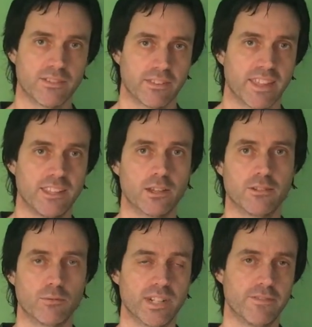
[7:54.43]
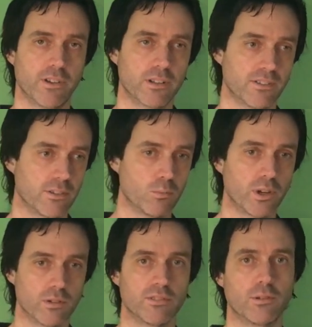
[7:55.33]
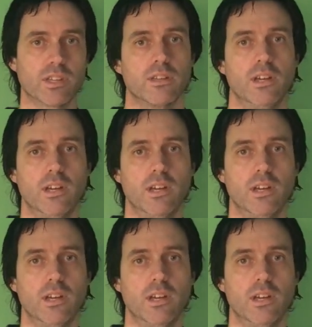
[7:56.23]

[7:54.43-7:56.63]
So then you can really focus on what you're doing